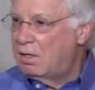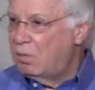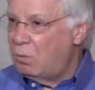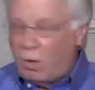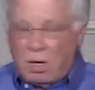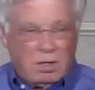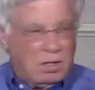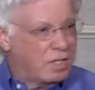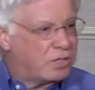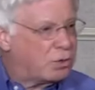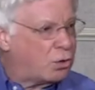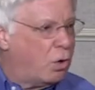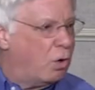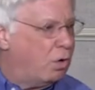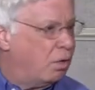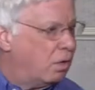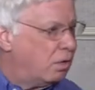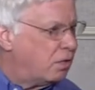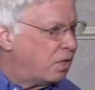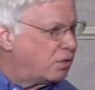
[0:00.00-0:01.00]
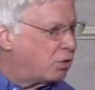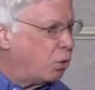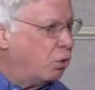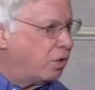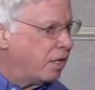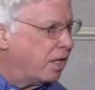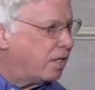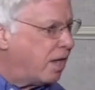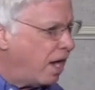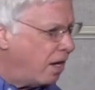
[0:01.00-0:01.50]
Well, let's go, let's go
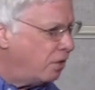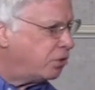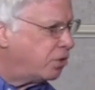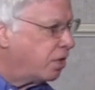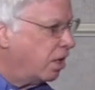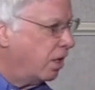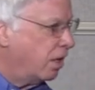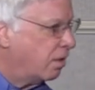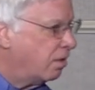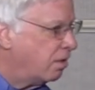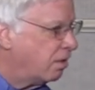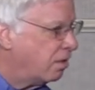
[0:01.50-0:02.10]
get counseling.